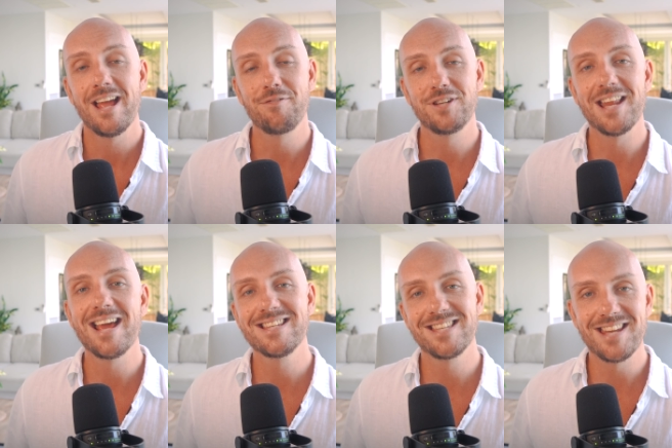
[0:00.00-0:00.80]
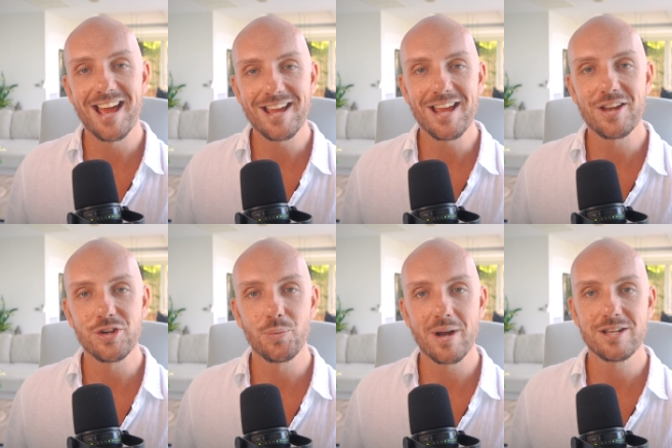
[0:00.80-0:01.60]
If today is the day and
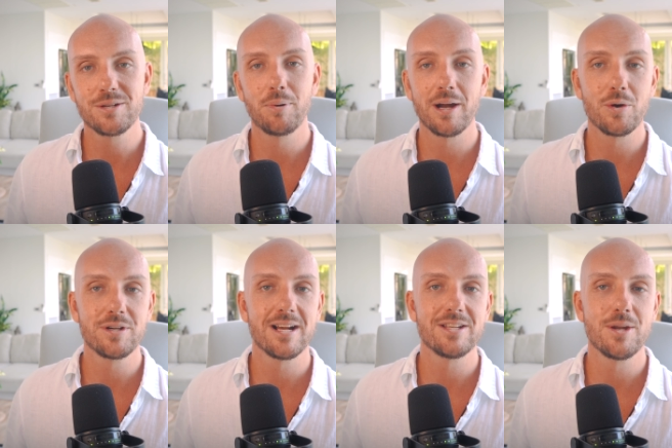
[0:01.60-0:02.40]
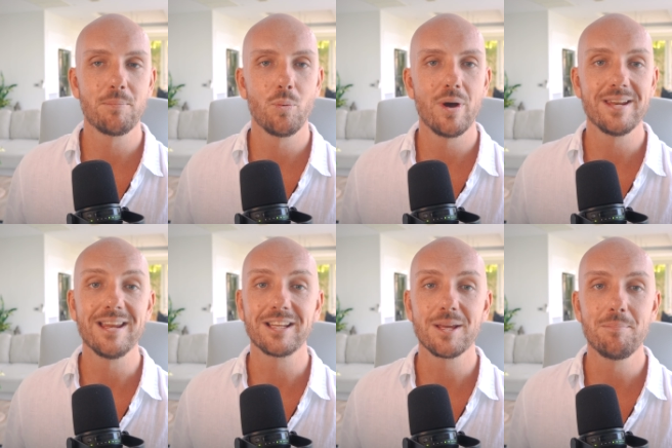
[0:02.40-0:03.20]
you're ready to prioritize number one
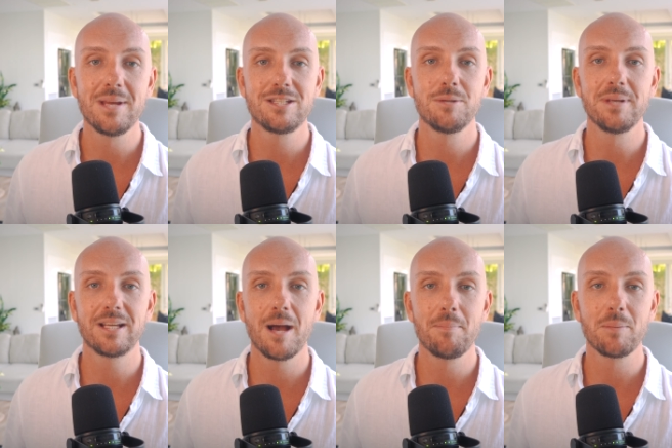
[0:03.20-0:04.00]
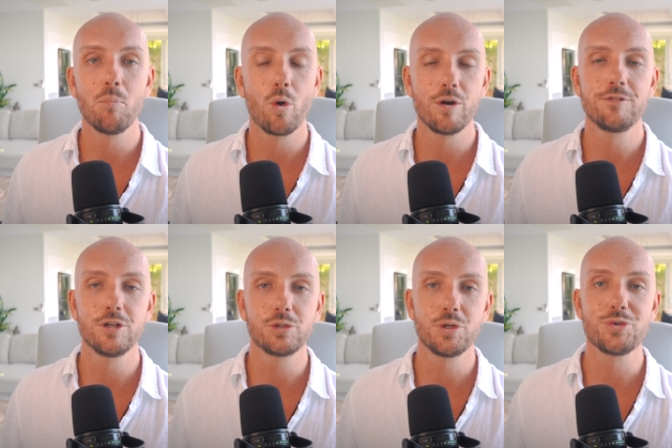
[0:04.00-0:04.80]
and commit to becoming more of
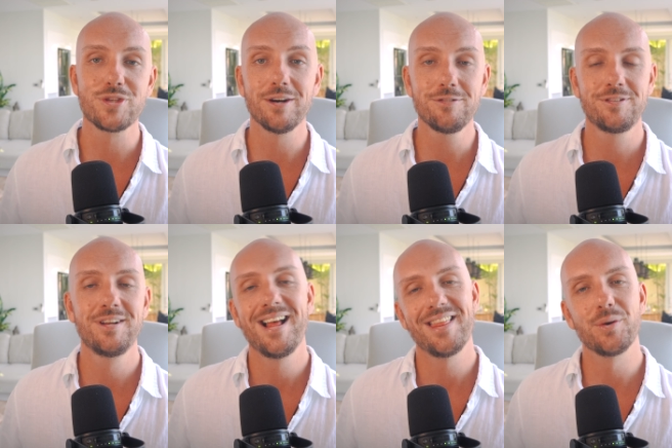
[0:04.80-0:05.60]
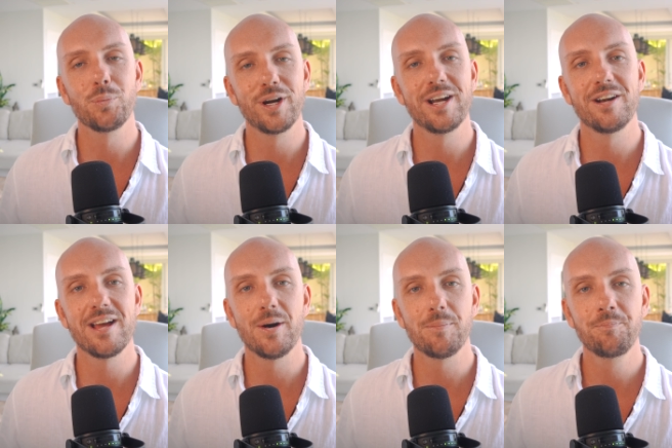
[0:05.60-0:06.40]
your true self, then we're here
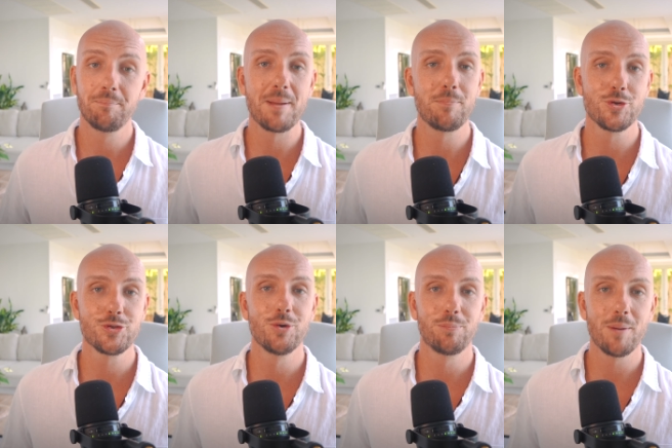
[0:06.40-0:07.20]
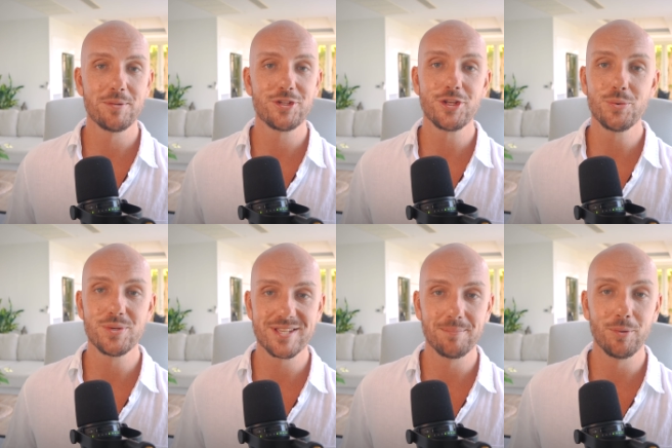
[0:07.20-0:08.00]
to help. My personal promise to you
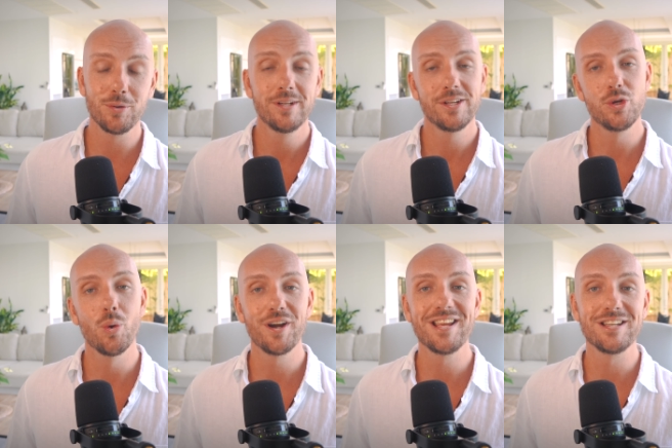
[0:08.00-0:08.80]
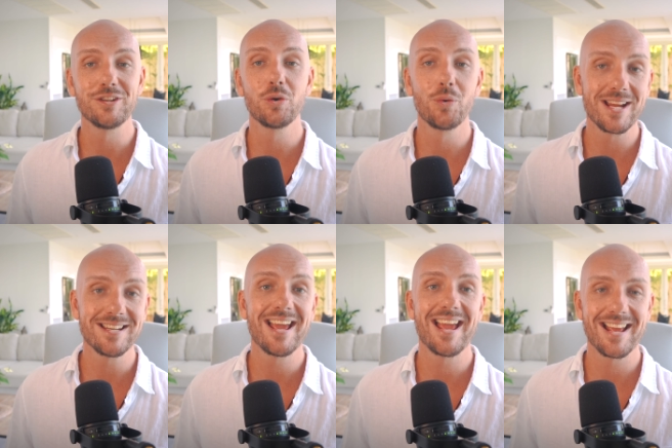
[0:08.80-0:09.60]
is simple. You are in
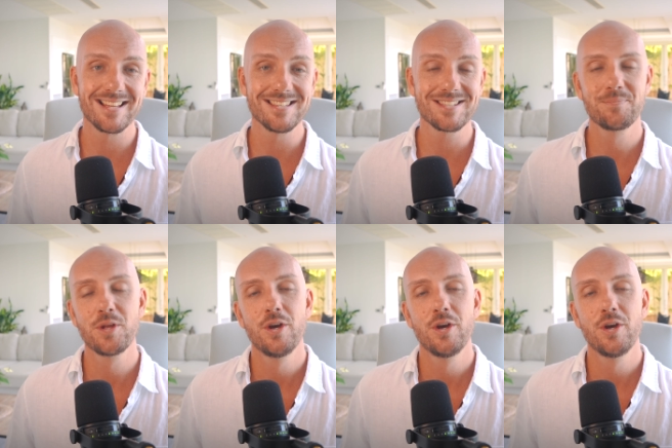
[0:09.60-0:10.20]
great hands.